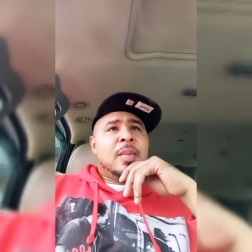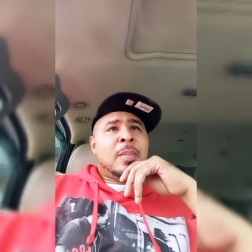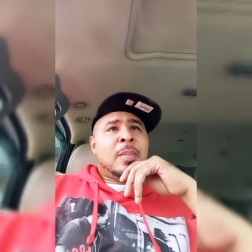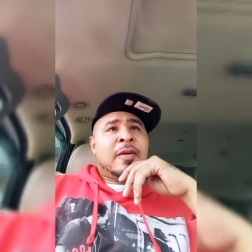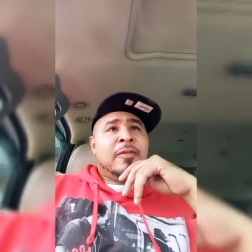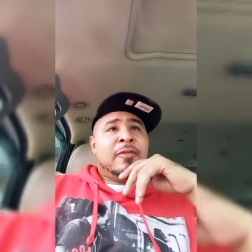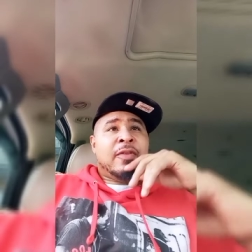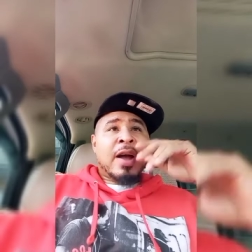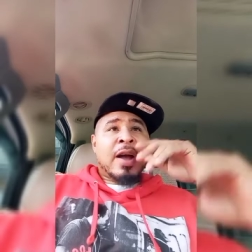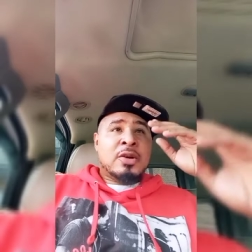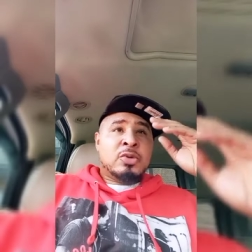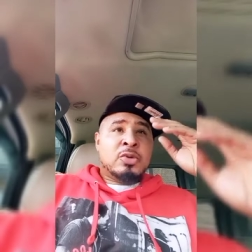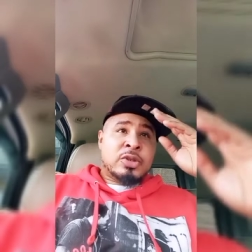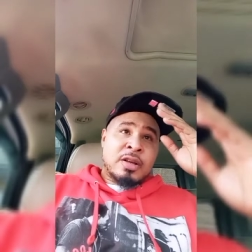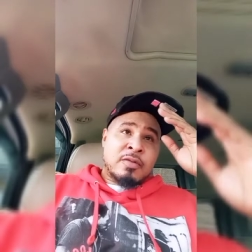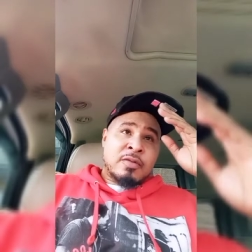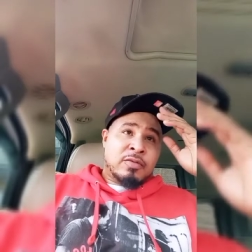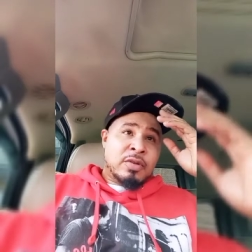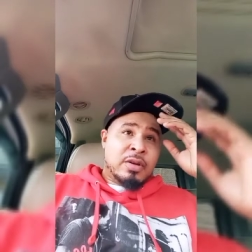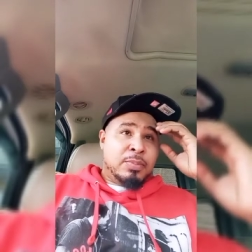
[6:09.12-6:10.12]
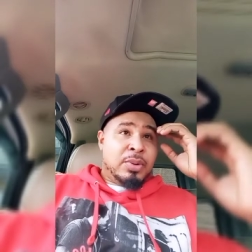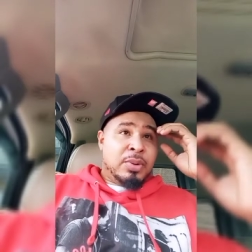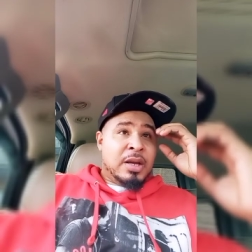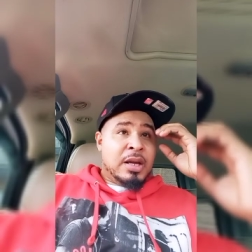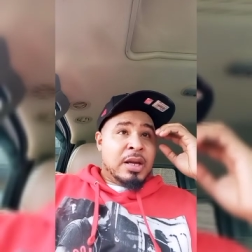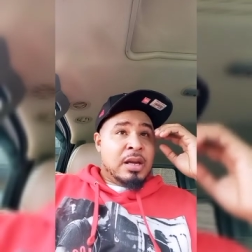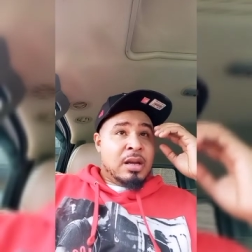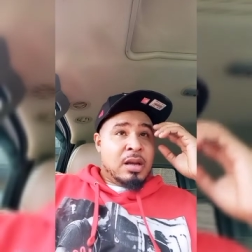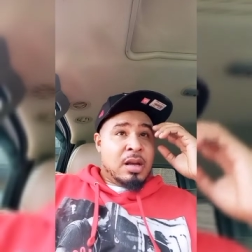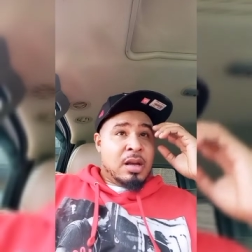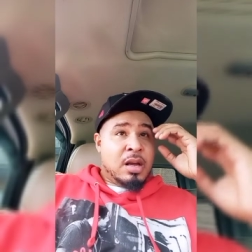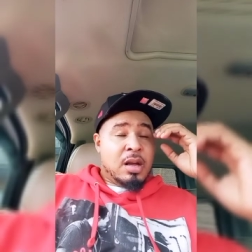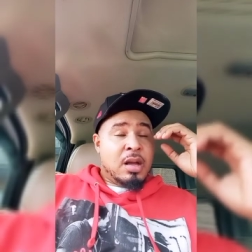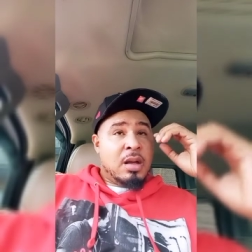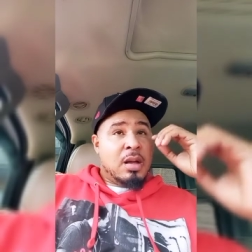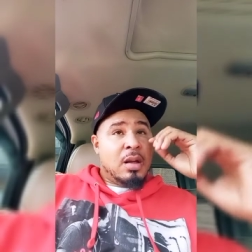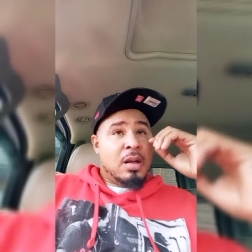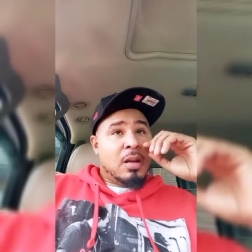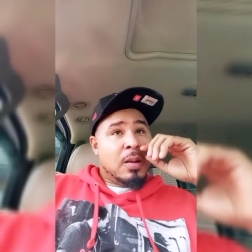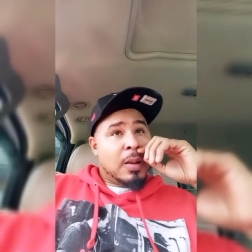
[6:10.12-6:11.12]
My finals MVP,
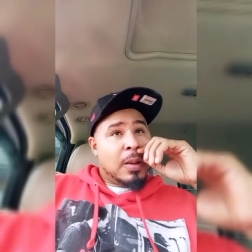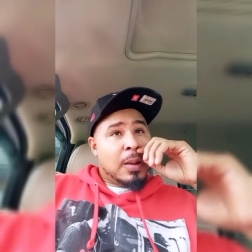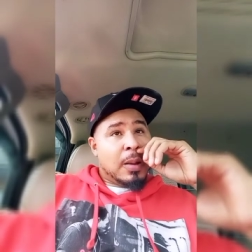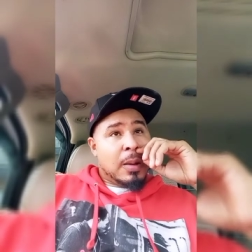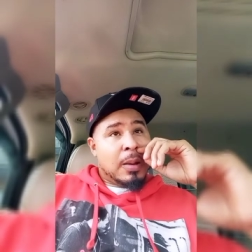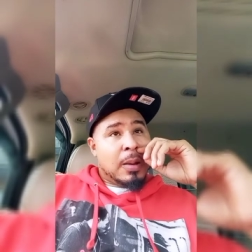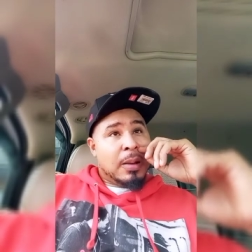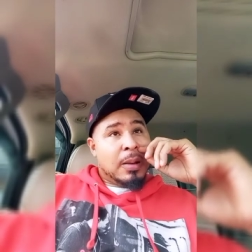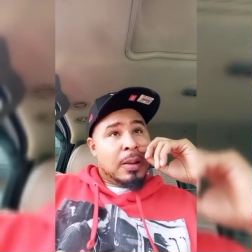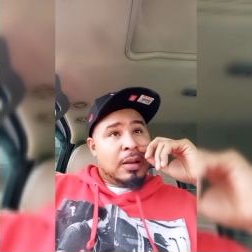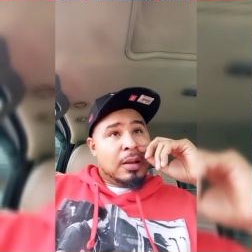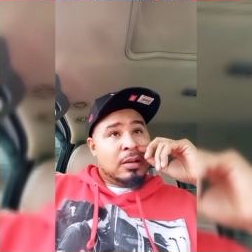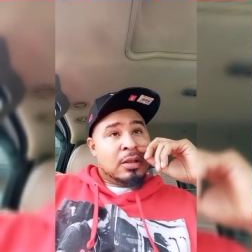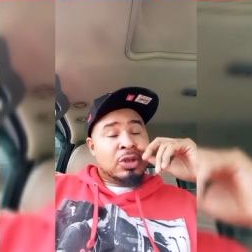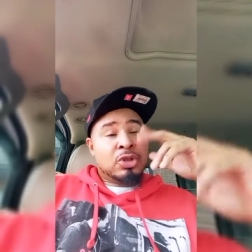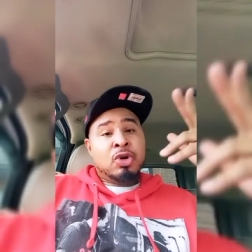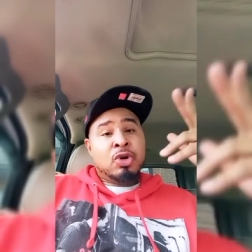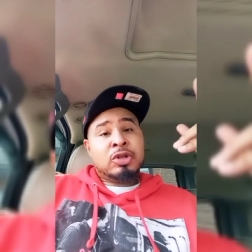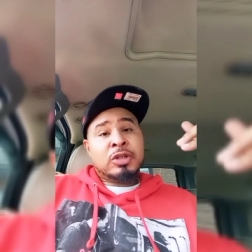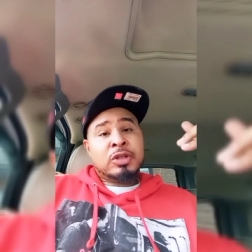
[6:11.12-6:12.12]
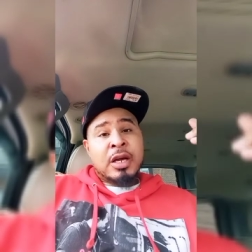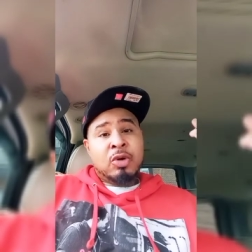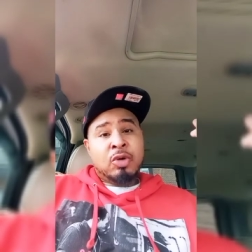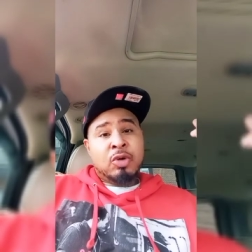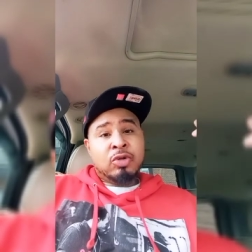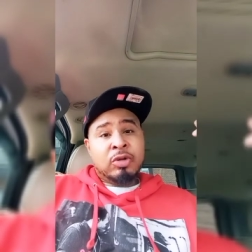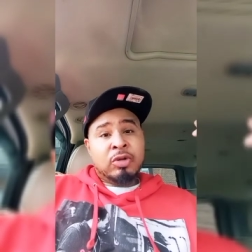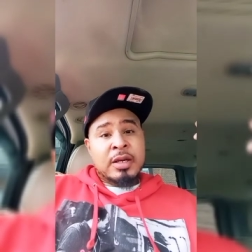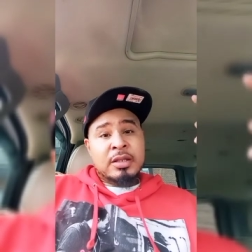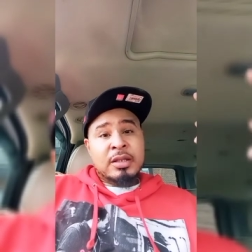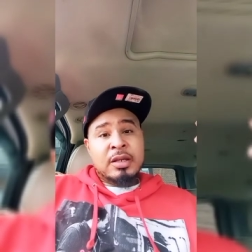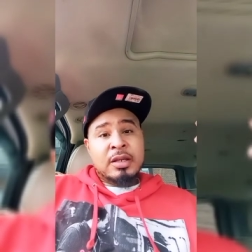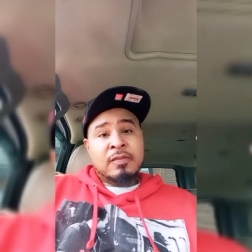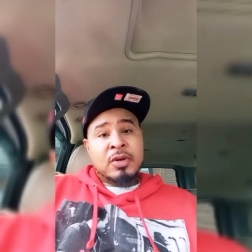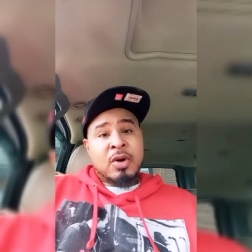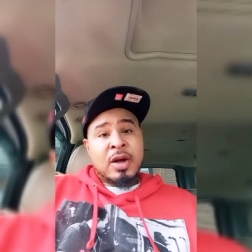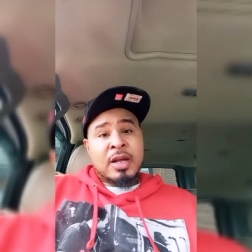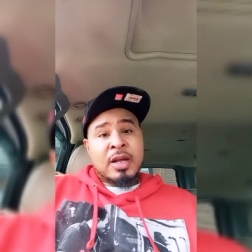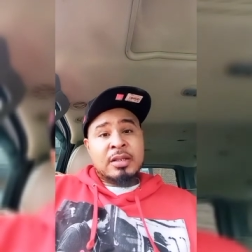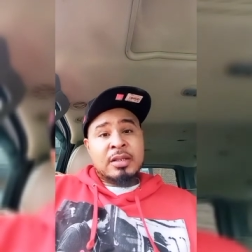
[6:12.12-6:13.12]
this is gonna sound crazy even
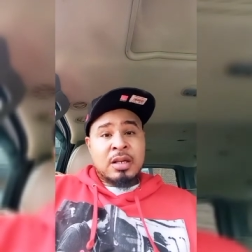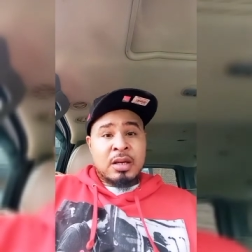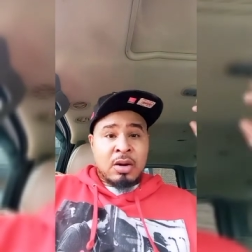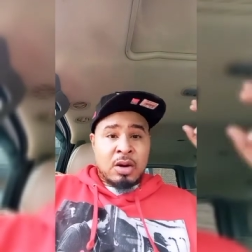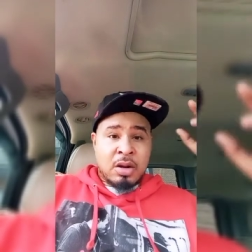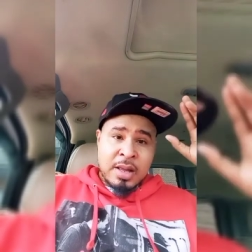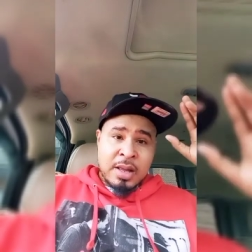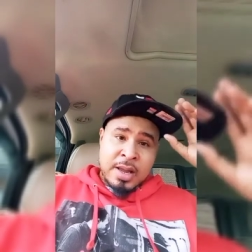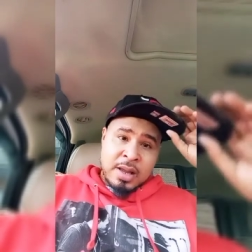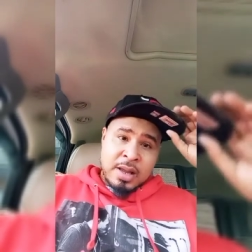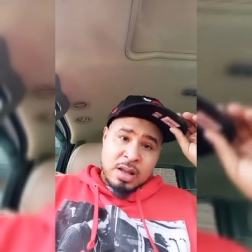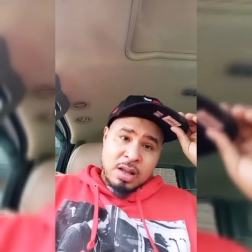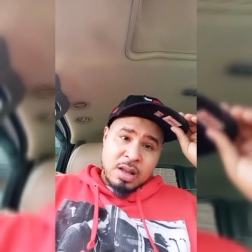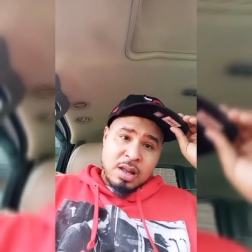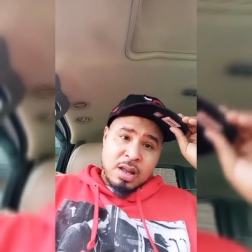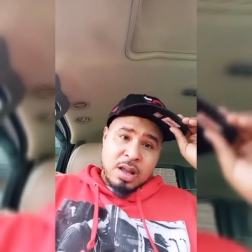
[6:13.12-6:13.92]
though I said all that